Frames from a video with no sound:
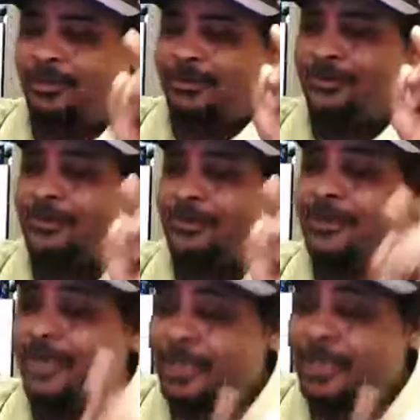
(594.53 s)

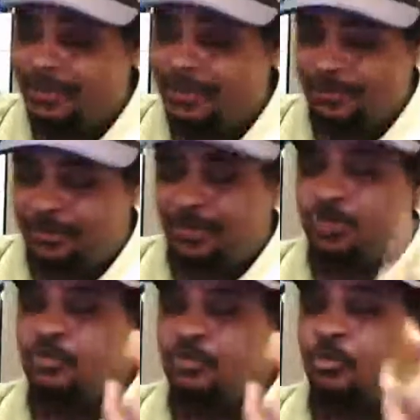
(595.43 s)
need
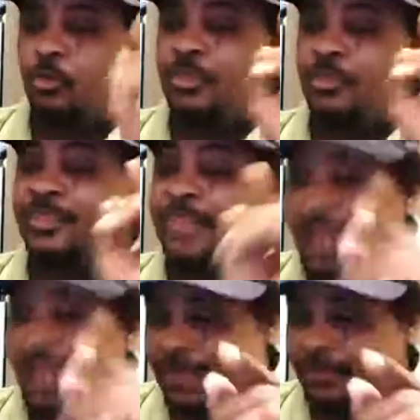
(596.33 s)
to
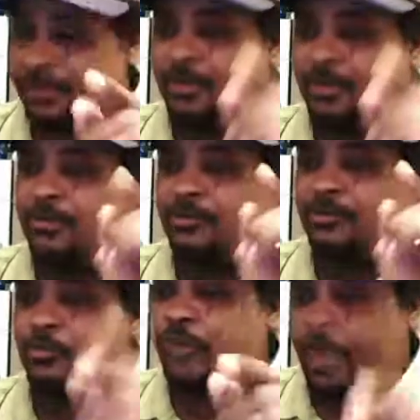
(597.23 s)
stick
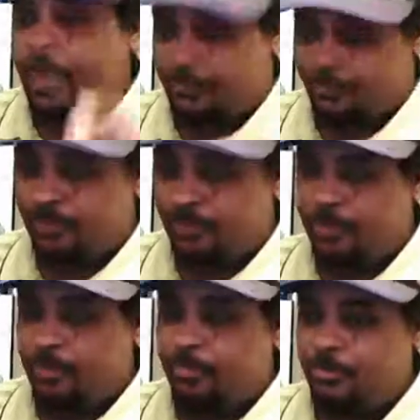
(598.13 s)
together.
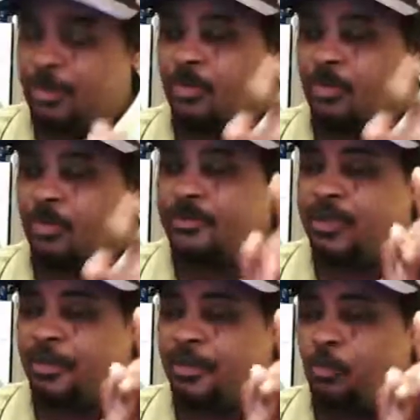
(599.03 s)
Because
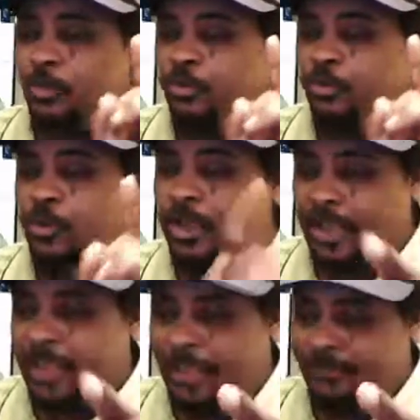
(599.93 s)
when you
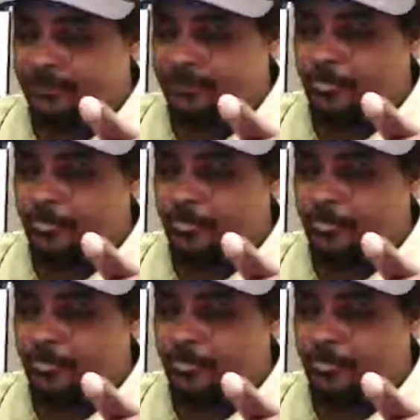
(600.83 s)
look at it,